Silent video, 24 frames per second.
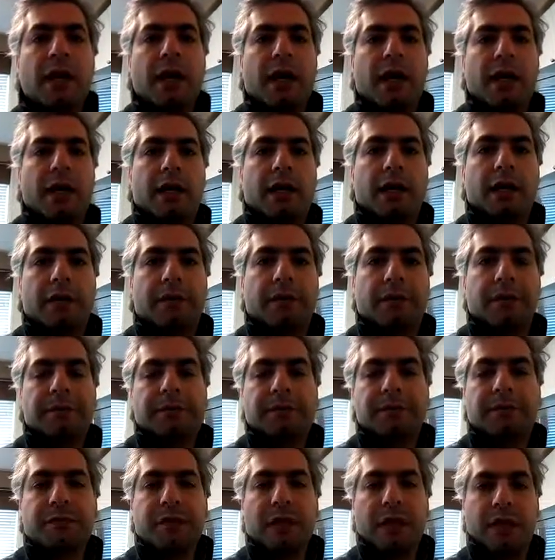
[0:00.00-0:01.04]
So
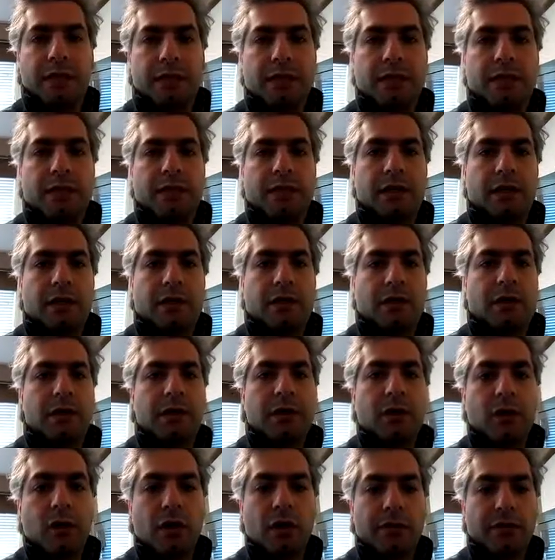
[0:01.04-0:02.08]
I'm going
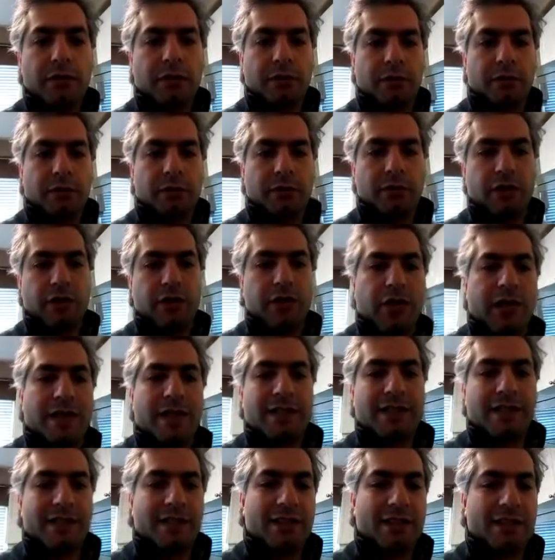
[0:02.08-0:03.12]
to go over with you
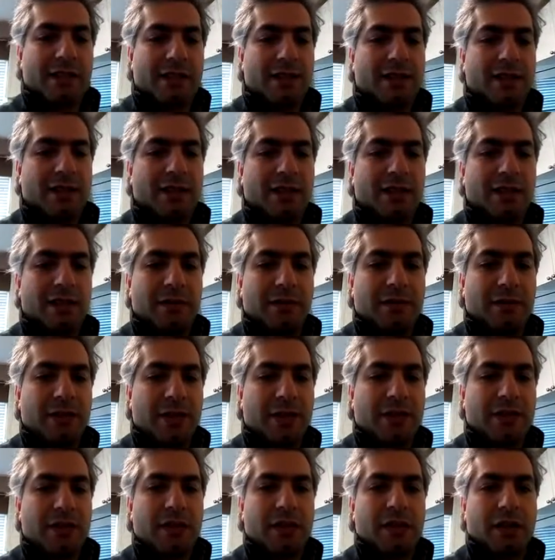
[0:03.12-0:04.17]
guys this
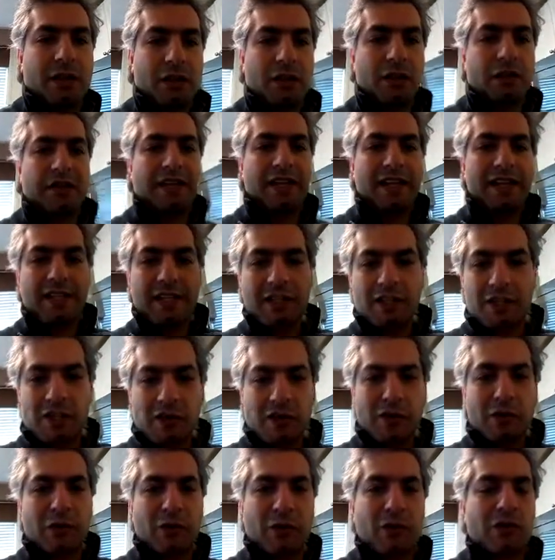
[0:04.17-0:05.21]
this sort of
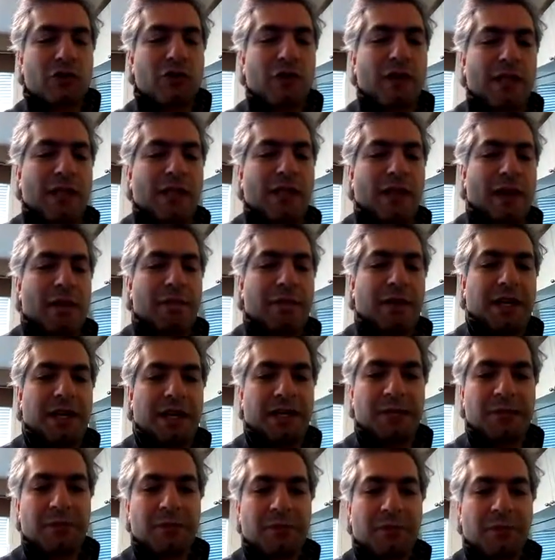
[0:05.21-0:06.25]
elixir or drink that I
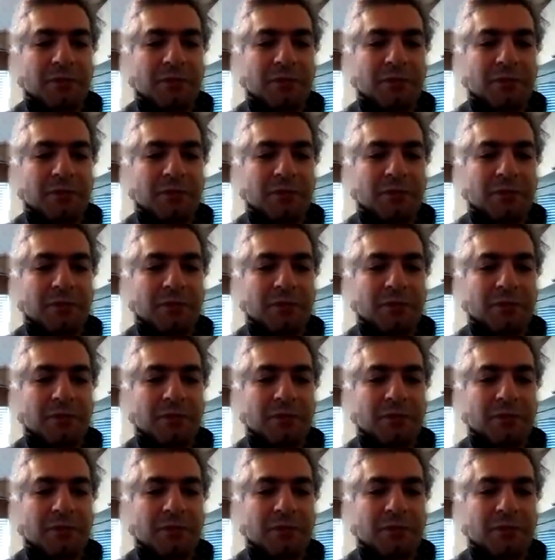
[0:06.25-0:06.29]
make.